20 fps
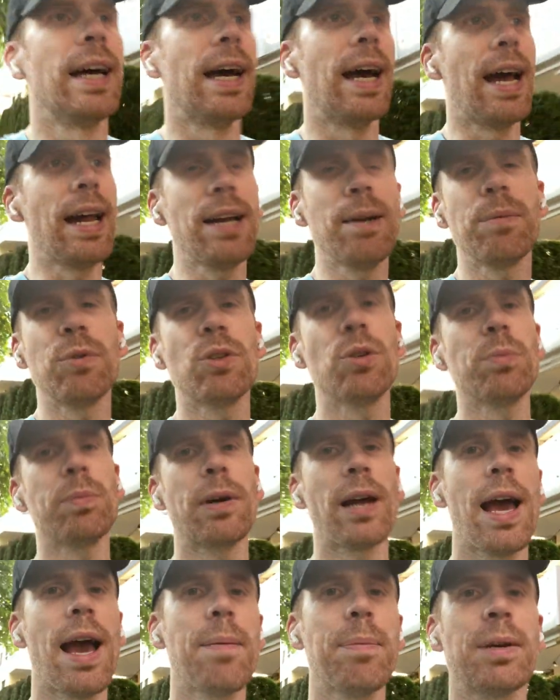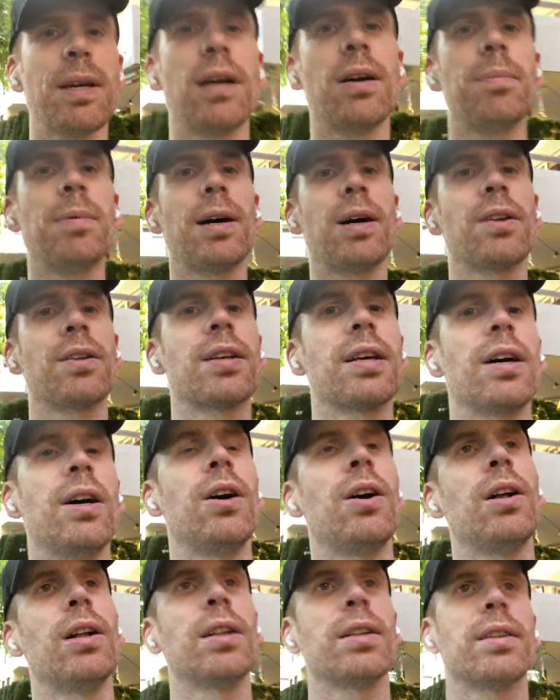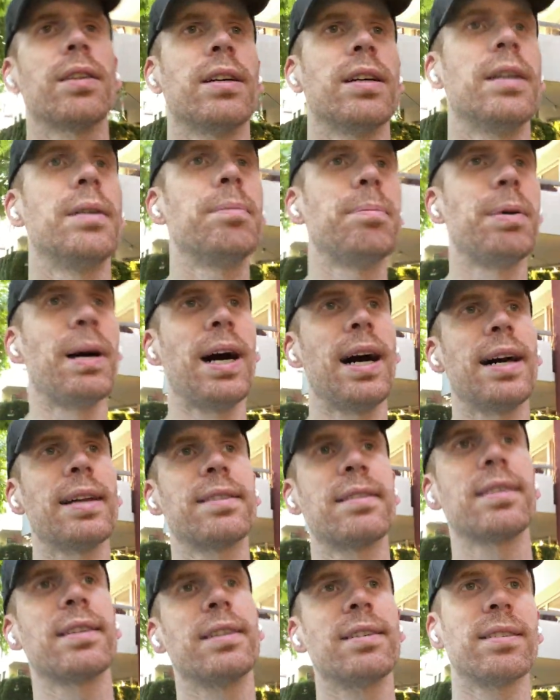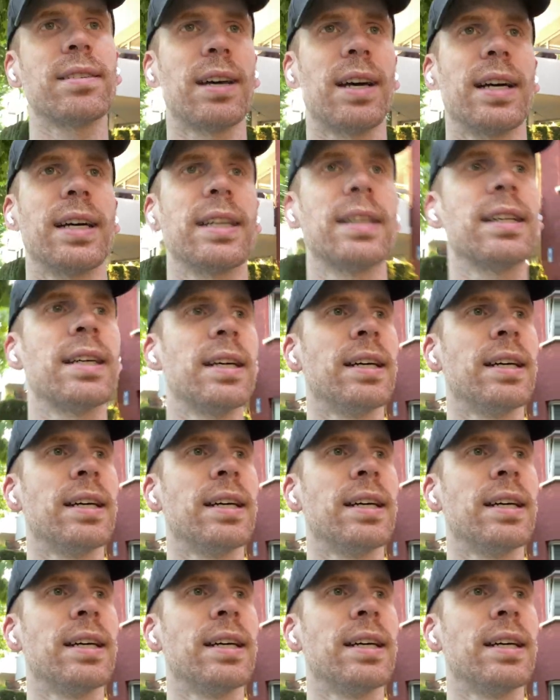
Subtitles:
and I'm super happy about all the parts inside.